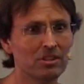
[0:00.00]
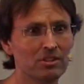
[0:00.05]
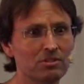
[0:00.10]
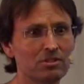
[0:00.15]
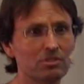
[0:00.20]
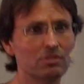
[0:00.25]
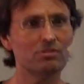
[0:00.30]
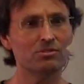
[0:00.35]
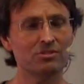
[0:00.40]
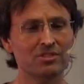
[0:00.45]
can
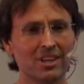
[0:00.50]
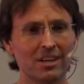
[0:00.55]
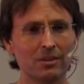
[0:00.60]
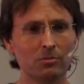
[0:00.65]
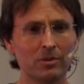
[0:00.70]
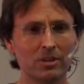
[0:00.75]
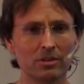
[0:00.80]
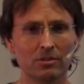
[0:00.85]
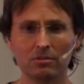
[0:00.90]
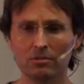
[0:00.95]
use their
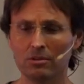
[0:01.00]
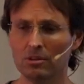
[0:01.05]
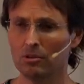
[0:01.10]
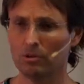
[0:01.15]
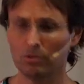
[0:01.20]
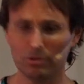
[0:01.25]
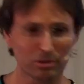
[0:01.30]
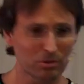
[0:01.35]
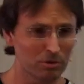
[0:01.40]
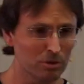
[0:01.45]
will,
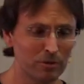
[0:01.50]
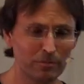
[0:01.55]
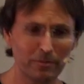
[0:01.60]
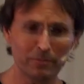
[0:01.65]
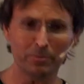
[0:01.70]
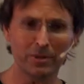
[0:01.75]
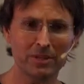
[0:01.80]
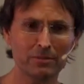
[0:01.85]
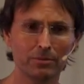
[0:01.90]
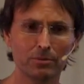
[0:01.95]
or a group
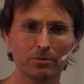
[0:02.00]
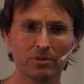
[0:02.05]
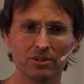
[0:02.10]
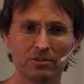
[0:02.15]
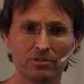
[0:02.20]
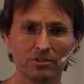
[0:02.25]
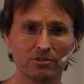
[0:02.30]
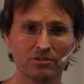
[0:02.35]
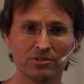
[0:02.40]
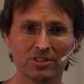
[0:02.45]
of people
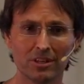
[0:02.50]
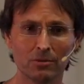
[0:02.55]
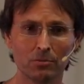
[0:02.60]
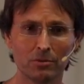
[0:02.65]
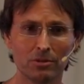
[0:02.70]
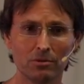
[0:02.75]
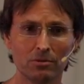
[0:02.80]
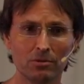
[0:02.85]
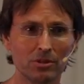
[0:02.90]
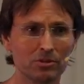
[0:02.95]
can use their
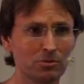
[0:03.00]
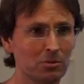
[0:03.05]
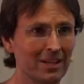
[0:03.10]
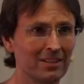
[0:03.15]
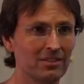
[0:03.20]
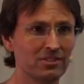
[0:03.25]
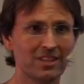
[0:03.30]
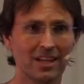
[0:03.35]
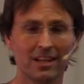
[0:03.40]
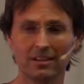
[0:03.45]
will to
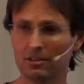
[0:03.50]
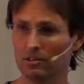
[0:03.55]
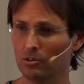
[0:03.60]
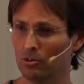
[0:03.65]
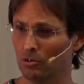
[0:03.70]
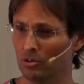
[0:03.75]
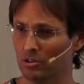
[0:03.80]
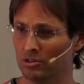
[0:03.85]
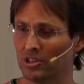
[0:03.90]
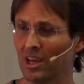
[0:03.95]
understand the
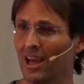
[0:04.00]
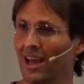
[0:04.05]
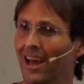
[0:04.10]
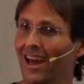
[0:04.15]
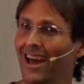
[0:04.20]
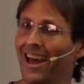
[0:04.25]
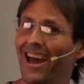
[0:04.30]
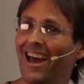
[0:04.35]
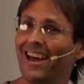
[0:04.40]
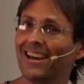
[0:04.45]
laws,
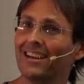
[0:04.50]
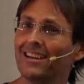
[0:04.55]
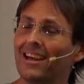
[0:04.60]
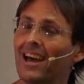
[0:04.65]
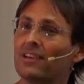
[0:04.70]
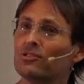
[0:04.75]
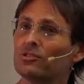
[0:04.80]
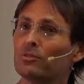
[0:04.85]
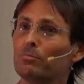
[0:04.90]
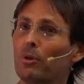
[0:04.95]
and it
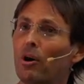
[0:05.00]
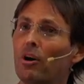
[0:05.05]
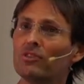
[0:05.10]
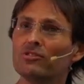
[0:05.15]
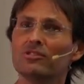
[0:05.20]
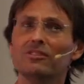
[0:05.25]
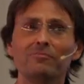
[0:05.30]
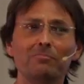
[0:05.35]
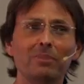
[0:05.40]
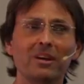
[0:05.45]
has a
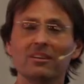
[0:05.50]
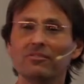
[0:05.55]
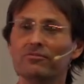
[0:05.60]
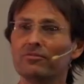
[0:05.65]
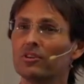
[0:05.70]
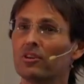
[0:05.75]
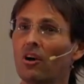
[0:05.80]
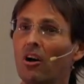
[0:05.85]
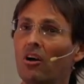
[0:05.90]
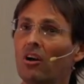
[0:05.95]
positive
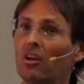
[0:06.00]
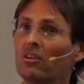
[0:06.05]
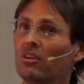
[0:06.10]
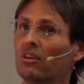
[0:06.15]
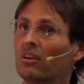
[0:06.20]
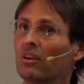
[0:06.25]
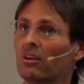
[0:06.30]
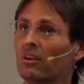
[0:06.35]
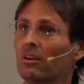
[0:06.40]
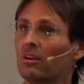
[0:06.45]
benefit
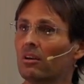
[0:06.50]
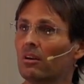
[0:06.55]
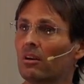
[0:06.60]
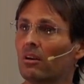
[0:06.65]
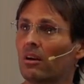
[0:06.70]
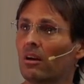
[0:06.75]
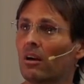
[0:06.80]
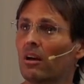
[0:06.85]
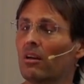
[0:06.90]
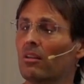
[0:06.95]
on
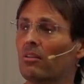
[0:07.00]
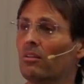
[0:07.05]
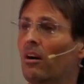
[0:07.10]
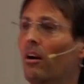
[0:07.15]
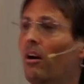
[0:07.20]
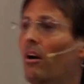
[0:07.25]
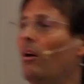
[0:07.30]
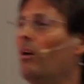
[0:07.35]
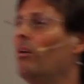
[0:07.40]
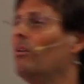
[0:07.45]
the
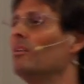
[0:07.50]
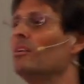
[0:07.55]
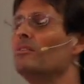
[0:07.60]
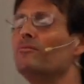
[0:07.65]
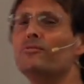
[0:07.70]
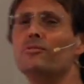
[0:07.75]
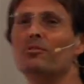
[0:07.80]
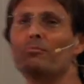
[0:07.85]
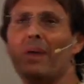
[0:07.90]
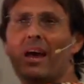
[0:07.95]
whole
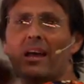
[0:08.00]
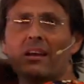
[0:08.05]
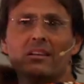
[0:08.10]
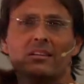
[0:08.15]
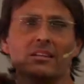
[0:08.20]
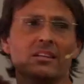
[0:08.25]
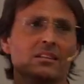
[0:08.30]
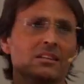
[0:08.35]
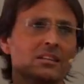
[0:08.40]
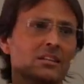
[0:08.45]
of
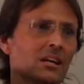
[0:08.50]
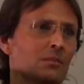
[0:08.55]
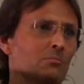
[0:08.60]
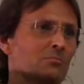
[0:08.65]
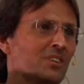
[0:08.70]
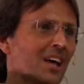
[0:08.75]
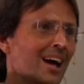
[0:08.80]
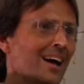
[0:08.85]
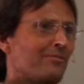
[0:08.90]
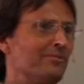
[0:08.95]
humanity that
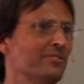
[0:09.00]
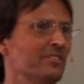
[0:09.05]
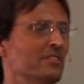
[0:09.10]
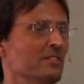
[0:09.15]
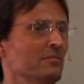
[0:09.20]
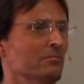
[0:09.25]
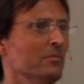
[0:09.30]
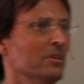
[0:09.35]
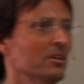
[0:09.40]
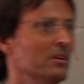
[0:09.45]
comes after
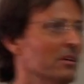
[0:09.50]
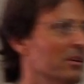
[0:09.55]
them.